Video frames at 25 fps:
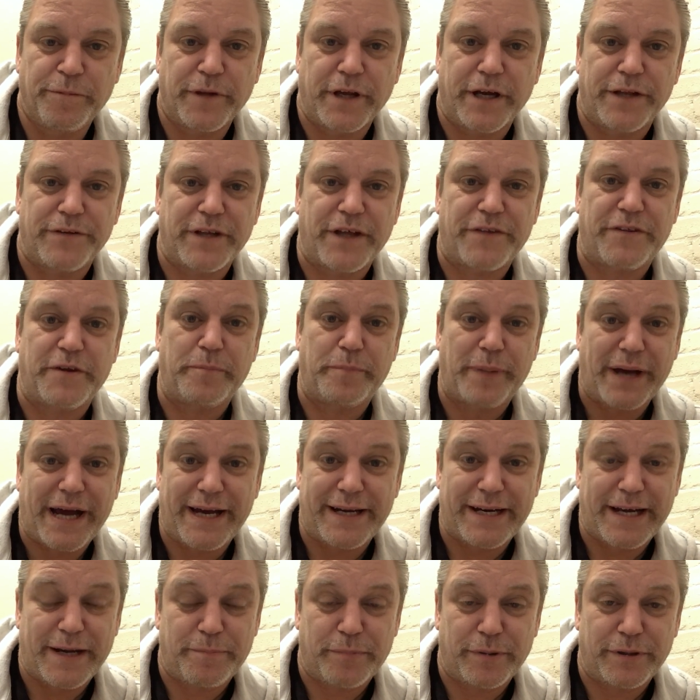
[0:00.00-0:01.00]
and nothing
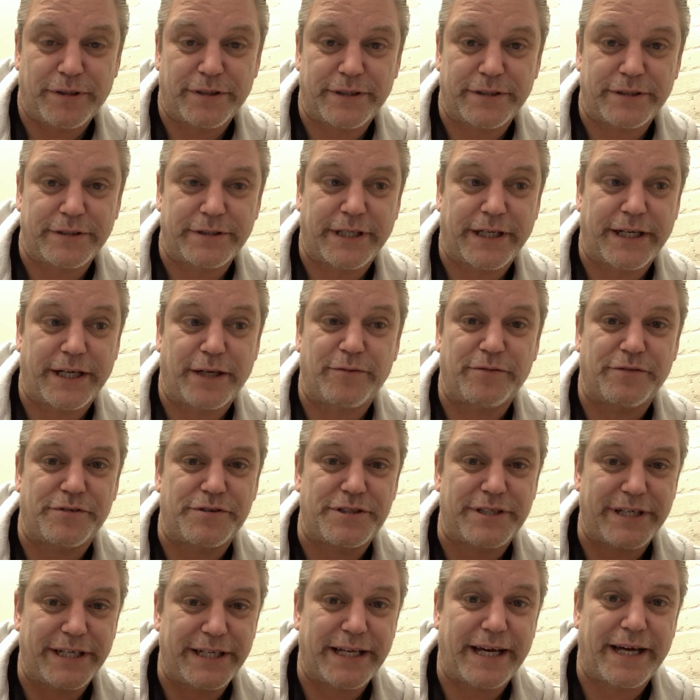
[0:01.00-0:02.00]
bad happens, they don't
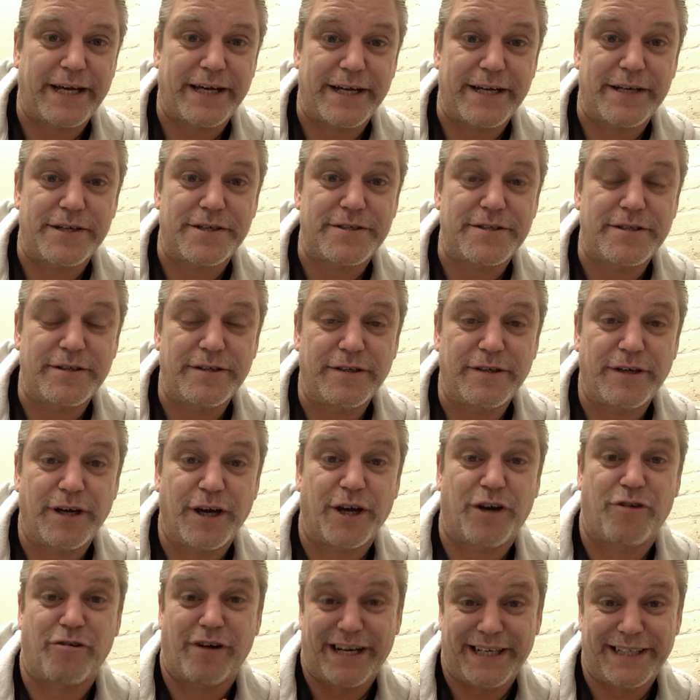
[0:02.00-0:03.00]
see that as
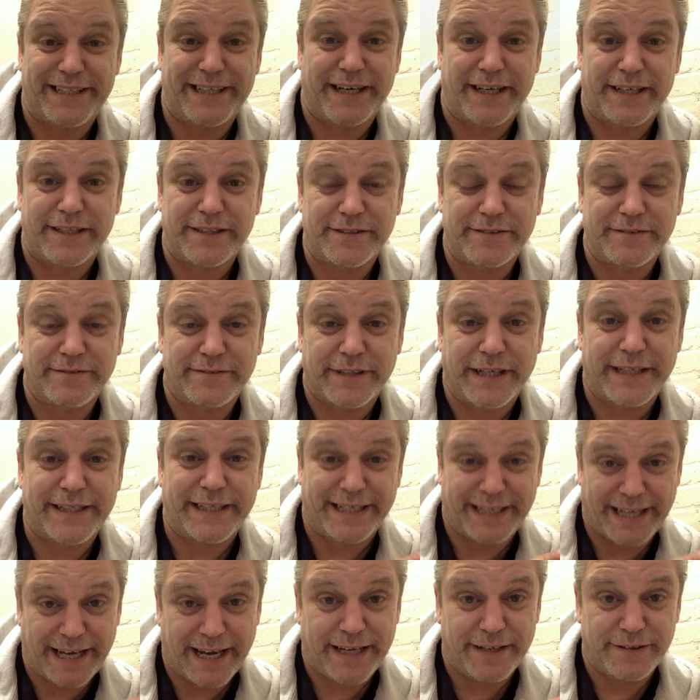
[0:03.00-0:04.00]
a great day, and
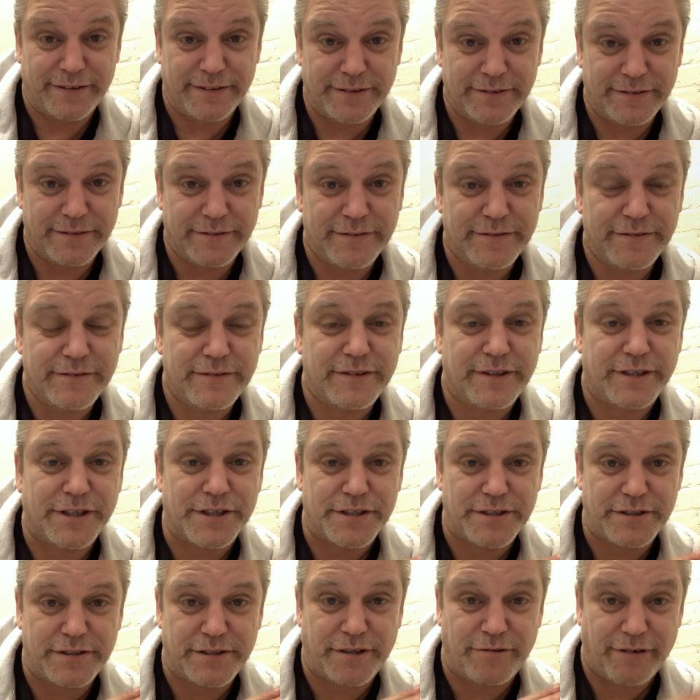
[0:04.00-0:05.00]
they can,
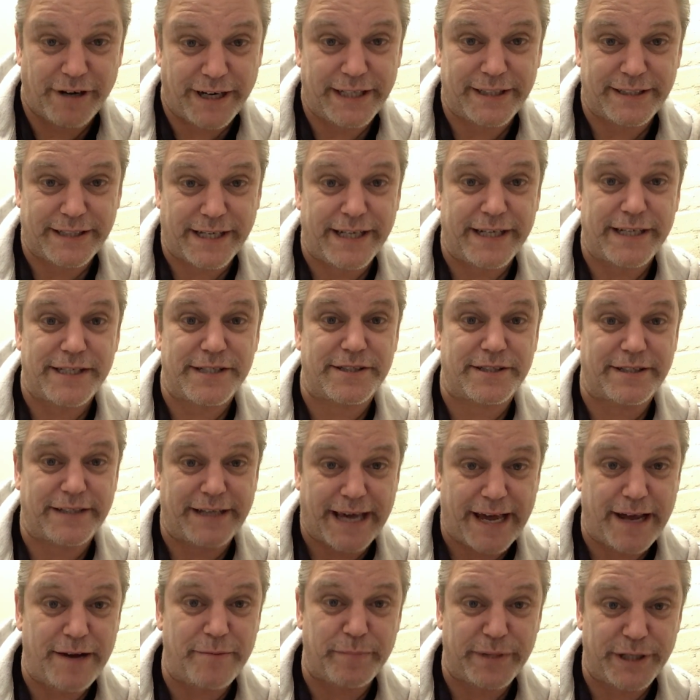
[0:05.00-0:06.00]
because great days
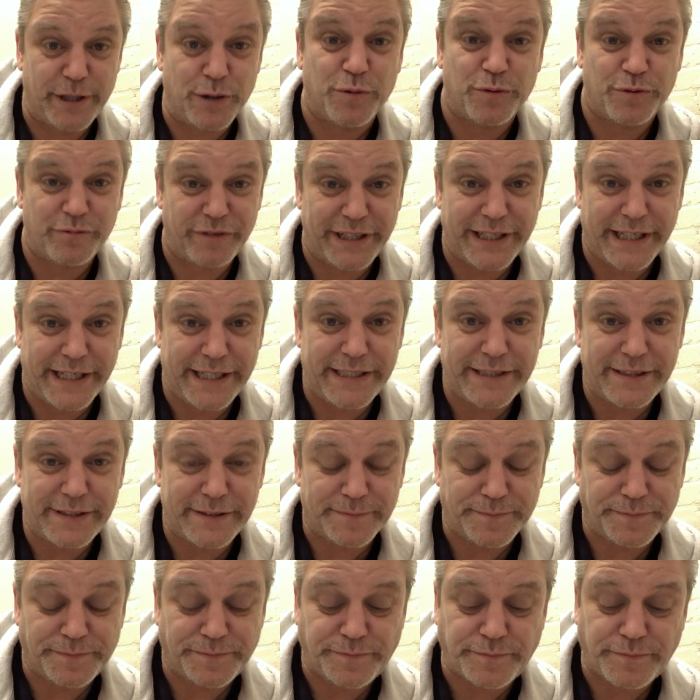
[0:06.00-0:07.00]
can be ordinary
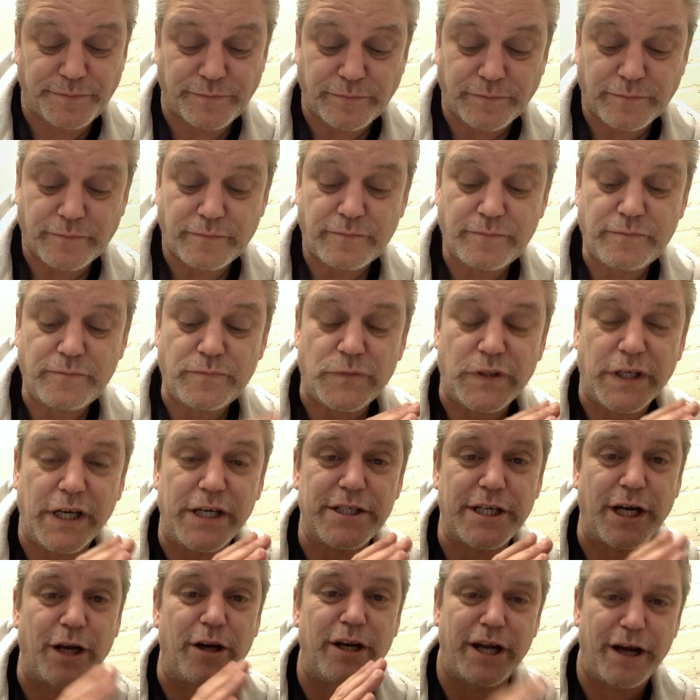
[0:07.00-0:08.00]
days.
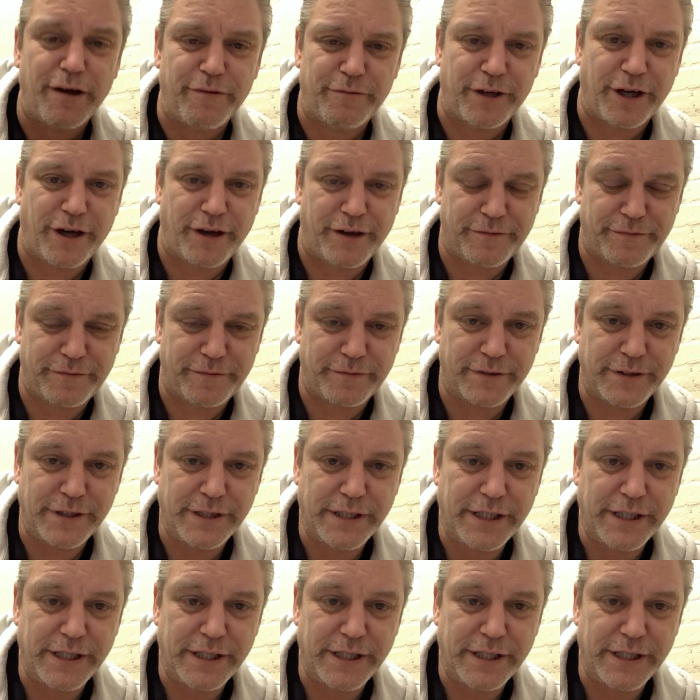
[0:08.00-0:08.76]
So love life.